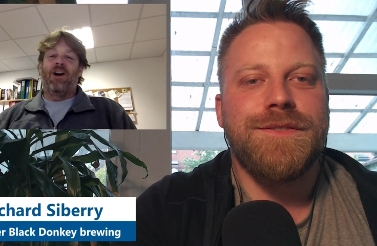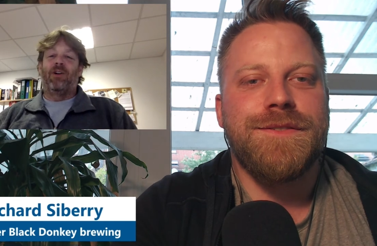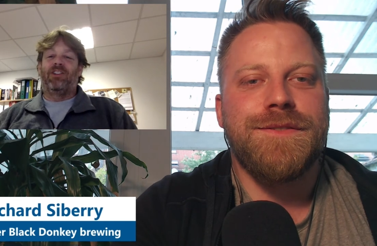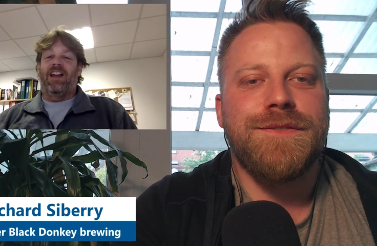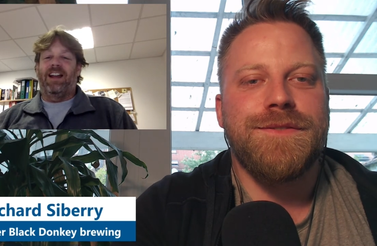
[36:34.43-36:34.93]

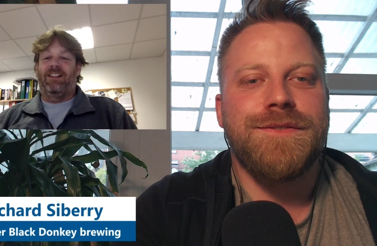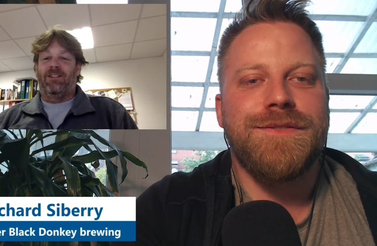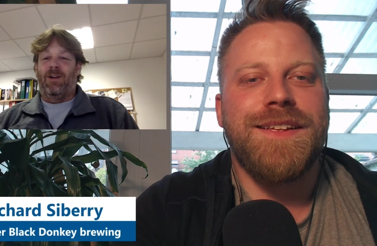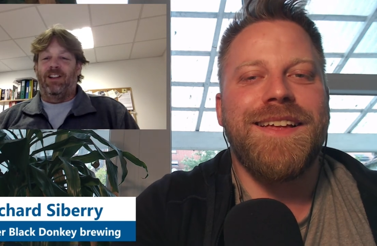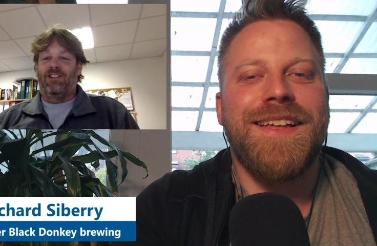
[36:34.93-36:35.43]
Speaker 1: no to
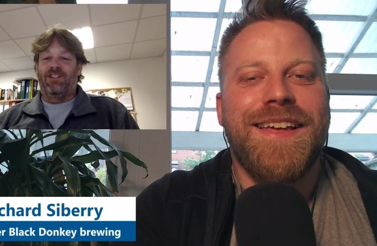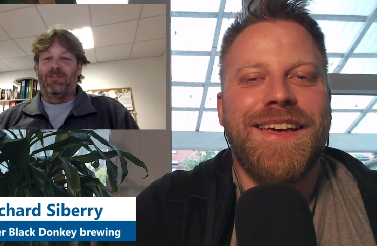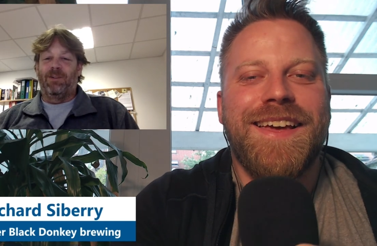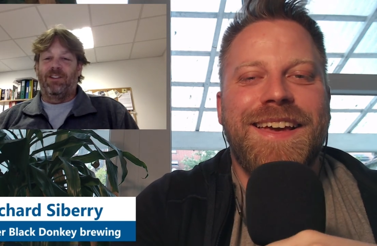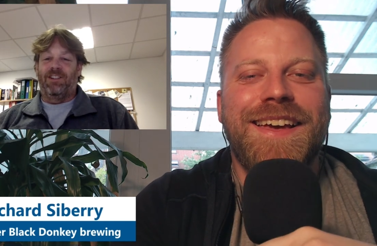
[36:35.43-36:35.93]
that
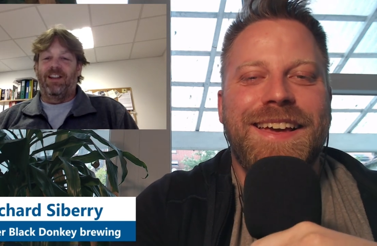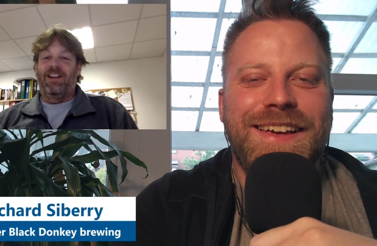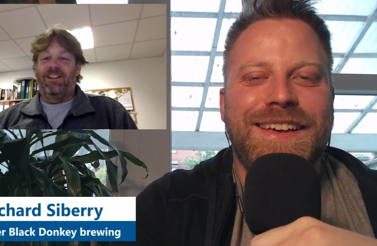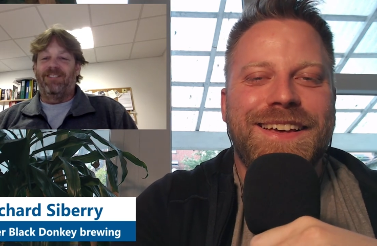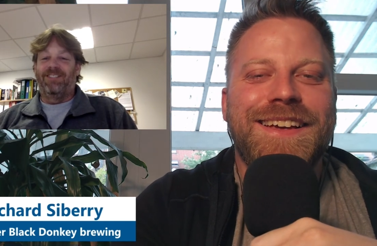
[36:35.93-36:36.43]
Speaker 2: question, but
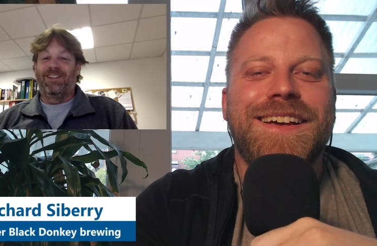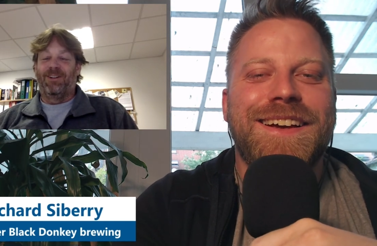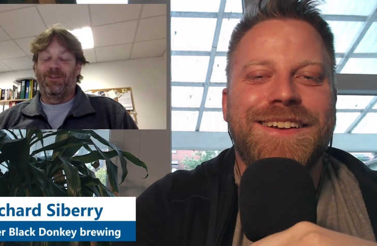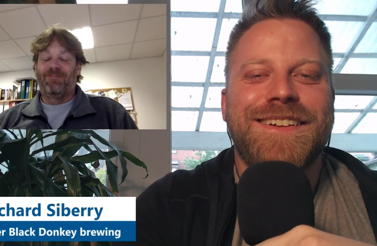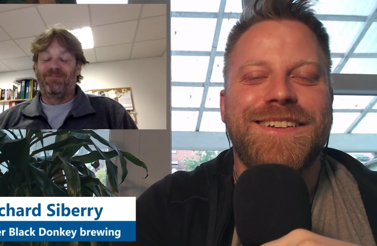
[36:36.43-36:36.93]

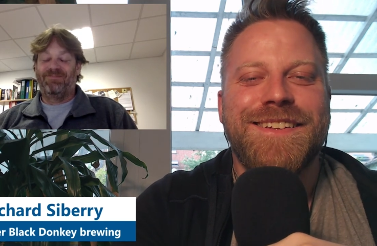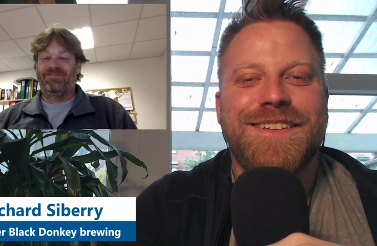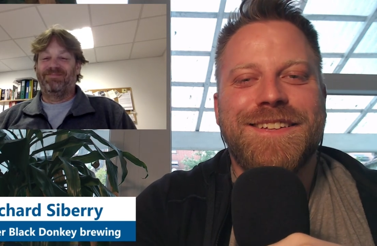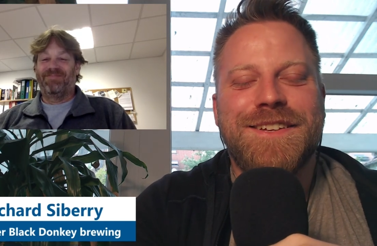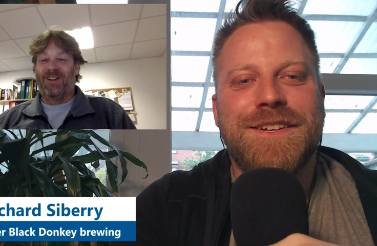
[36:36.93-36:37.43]
you know,
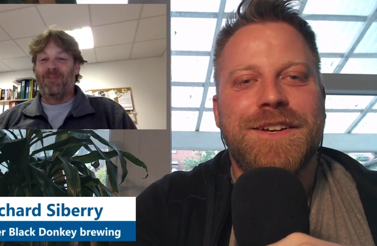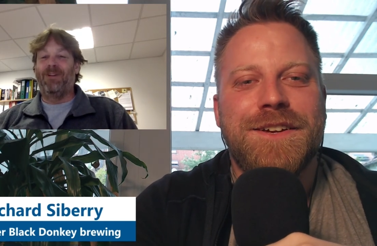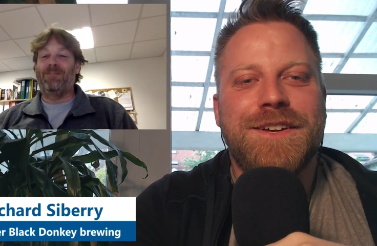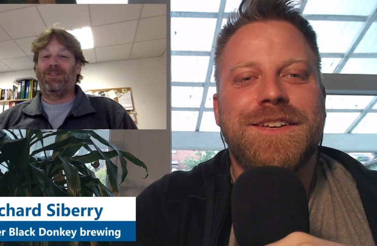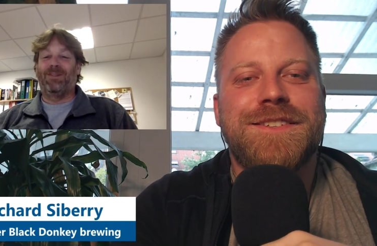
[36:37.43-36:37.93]

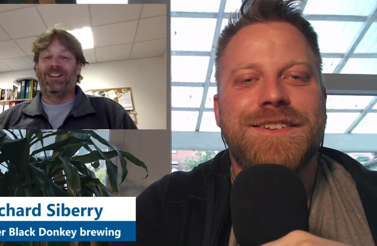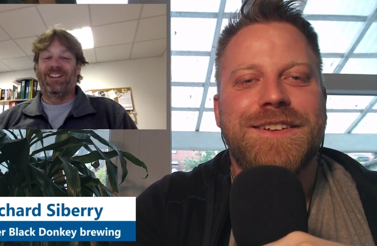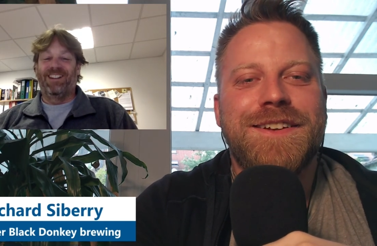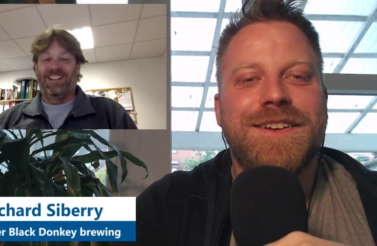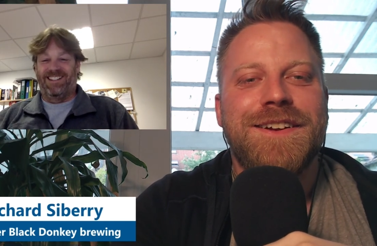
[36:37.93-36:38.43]
read
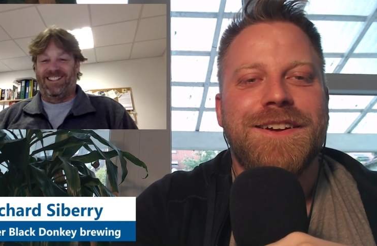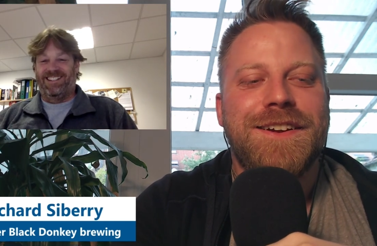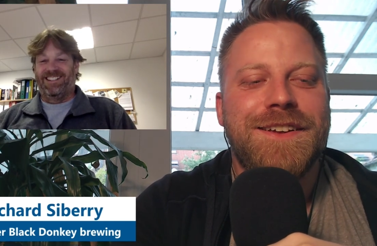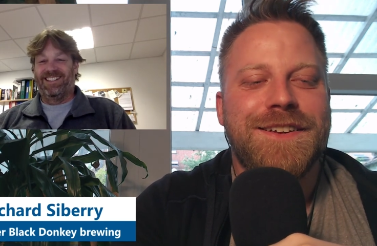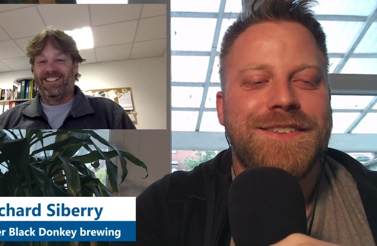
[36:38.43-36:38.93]
between the
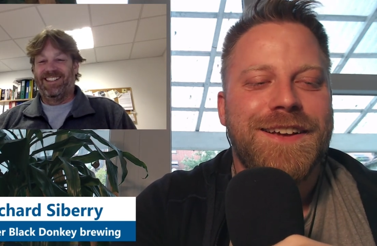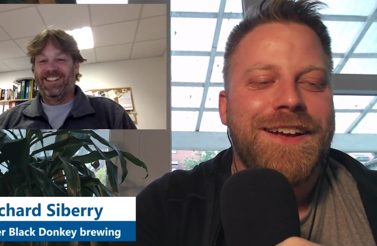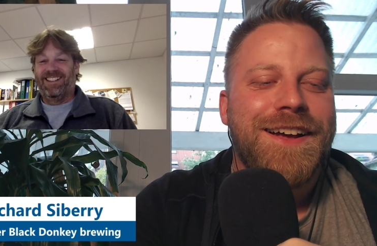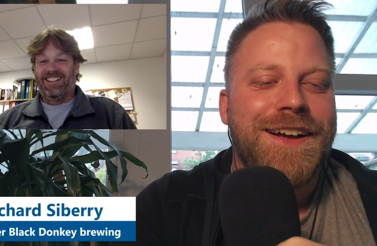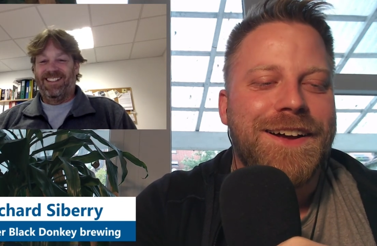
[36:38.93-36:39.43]
lines. Yes.
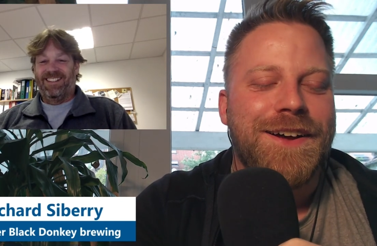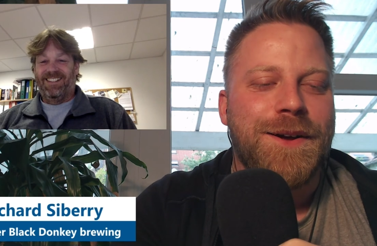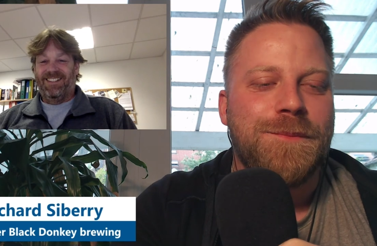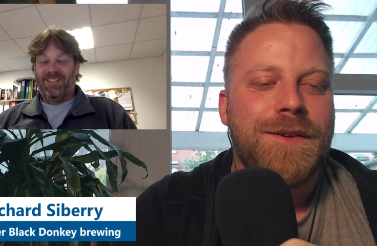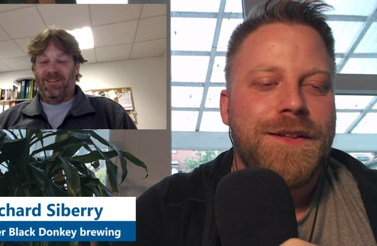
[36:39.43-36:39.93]

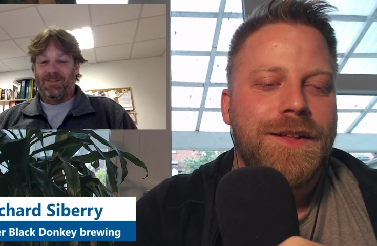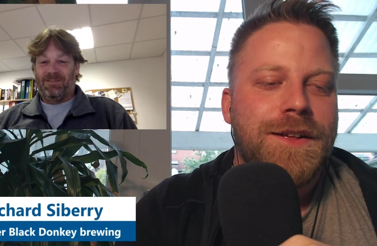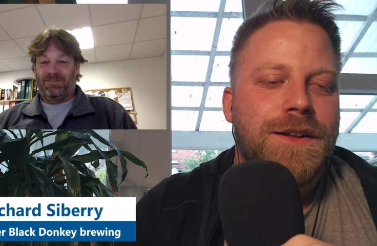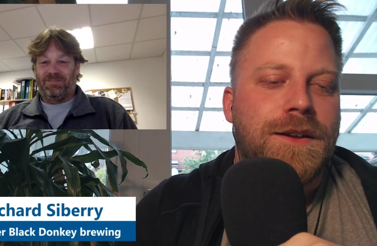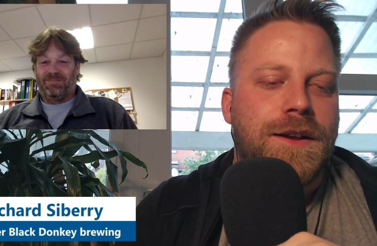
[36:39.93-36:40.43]

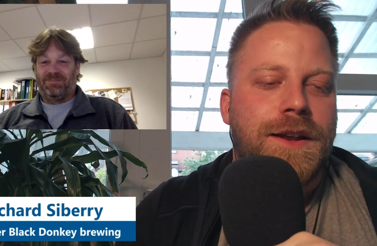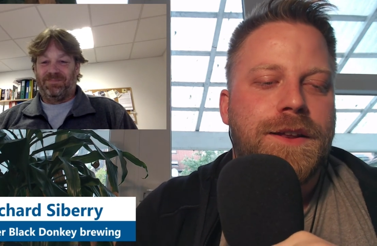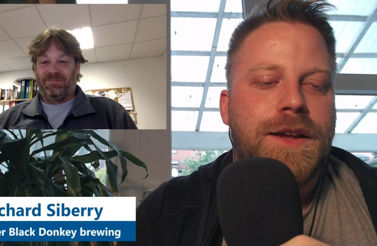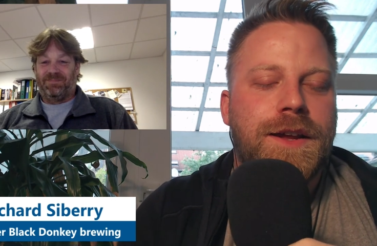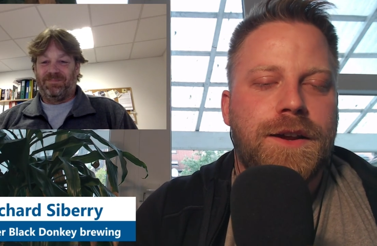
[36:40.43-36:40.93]

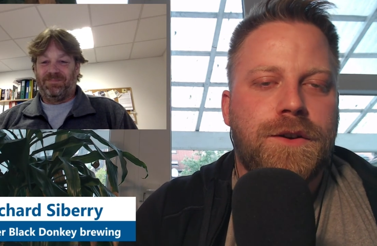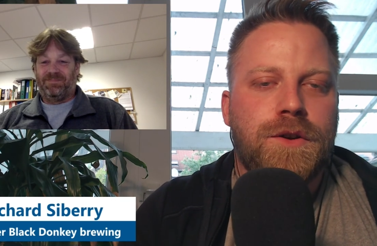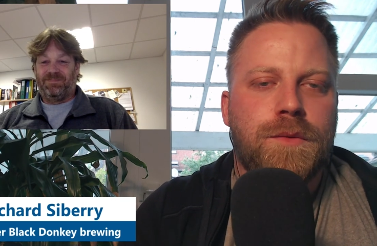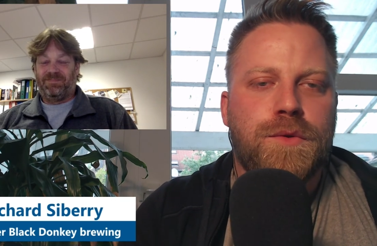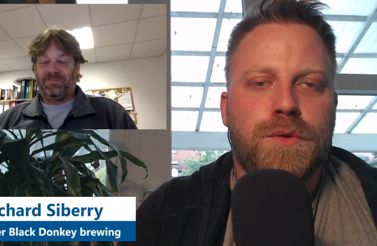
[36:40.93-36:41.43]
Any
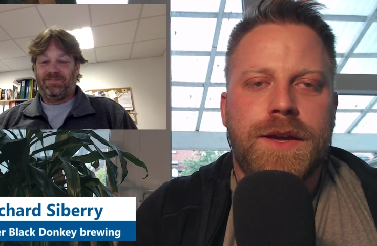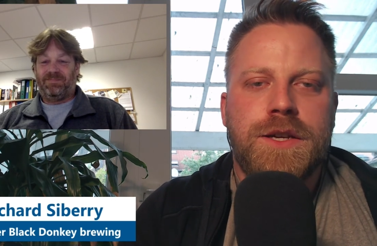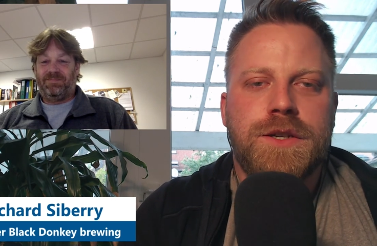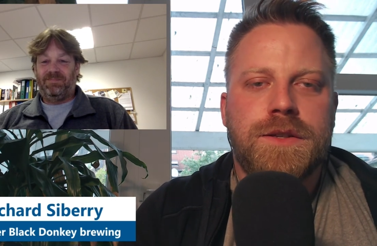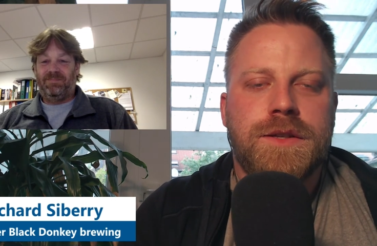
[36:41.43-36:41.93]

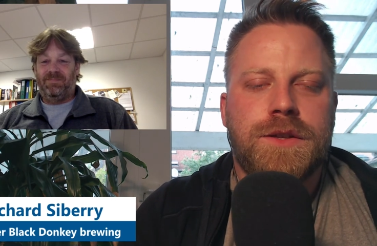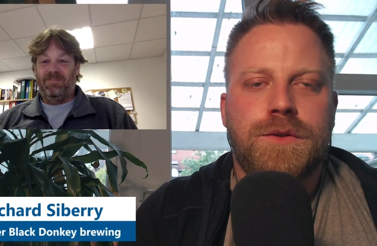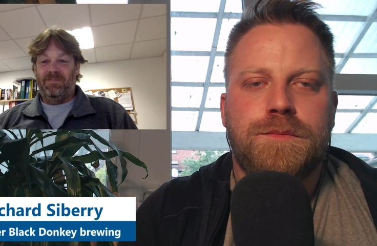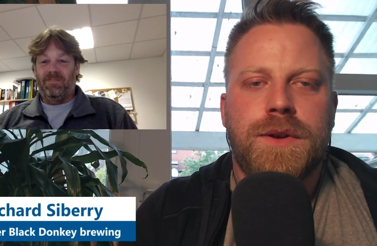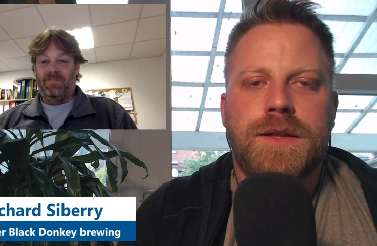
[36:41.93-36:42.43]
collaborations
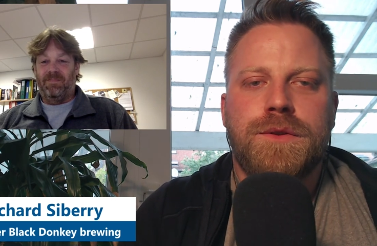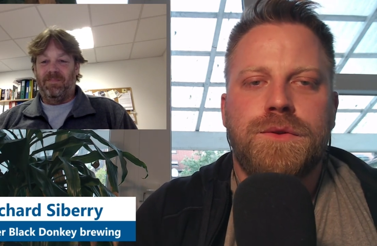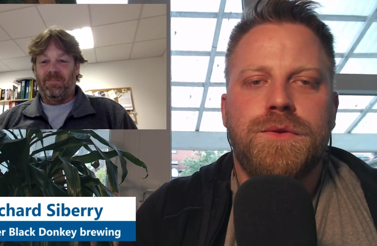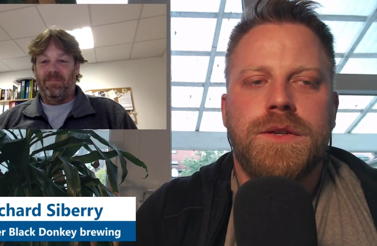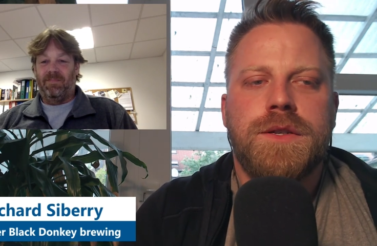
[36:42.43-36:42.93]
that you plan to
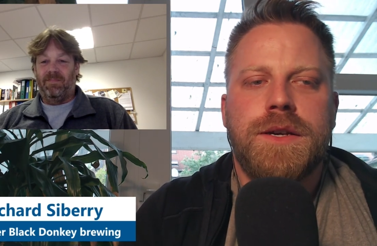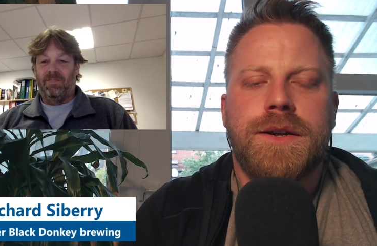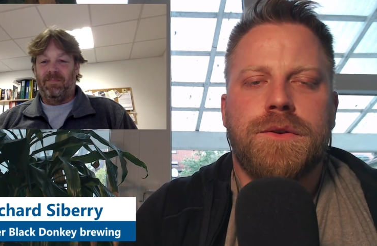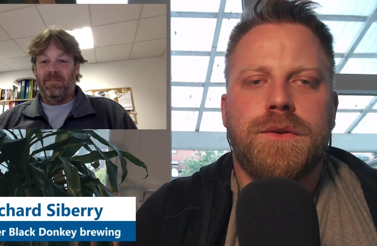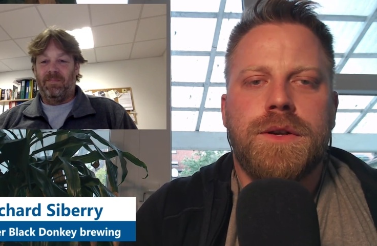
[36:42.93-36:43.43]
do this
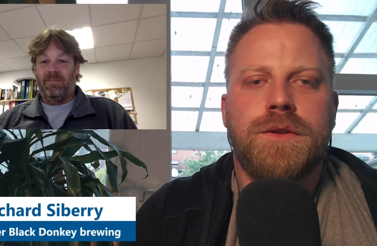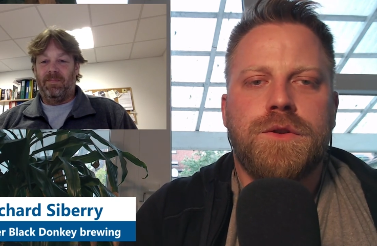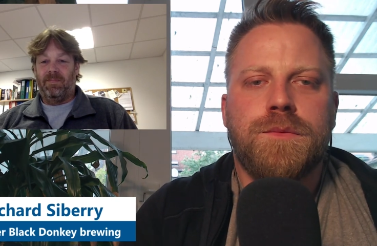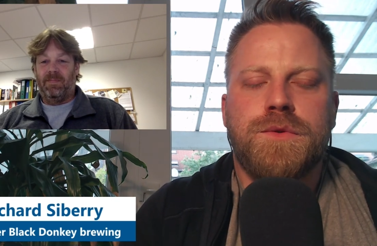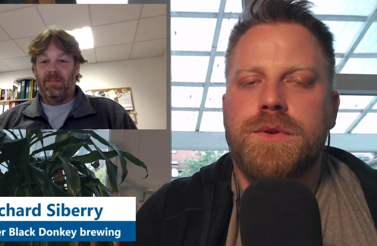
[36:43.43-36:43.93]
year in
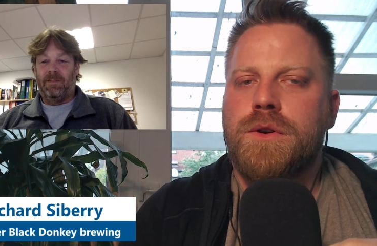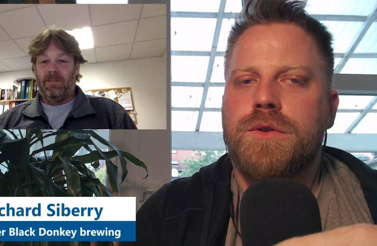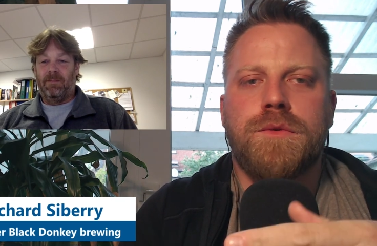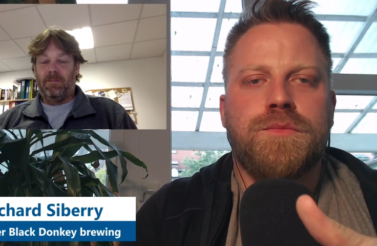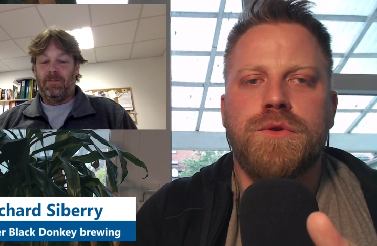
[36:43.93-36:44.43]
terms with
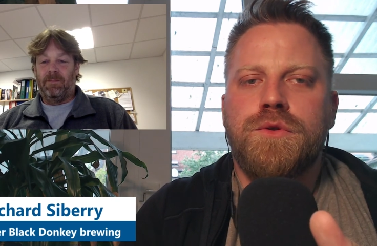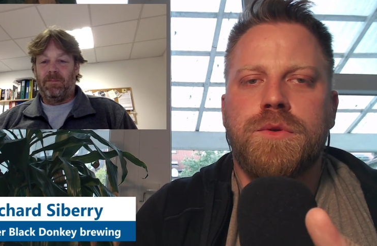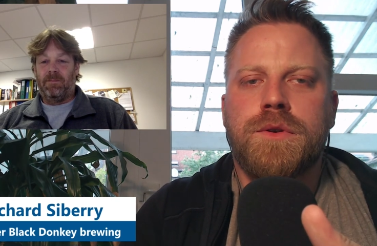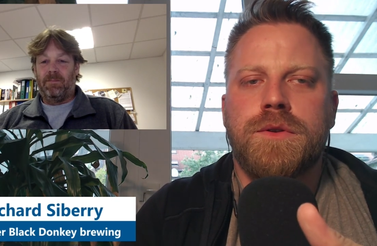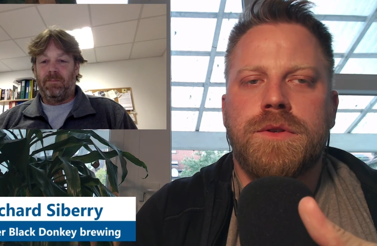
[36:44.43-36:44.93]
other
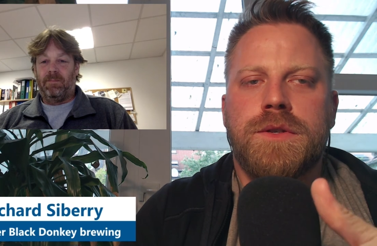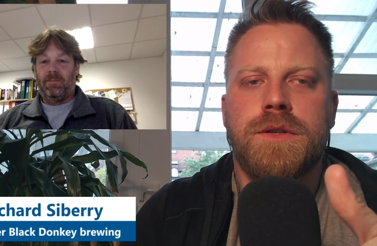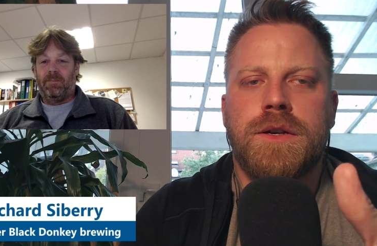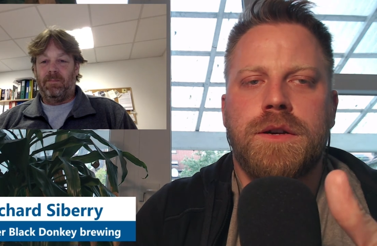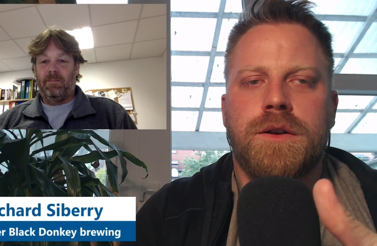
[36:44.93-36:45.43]
brewers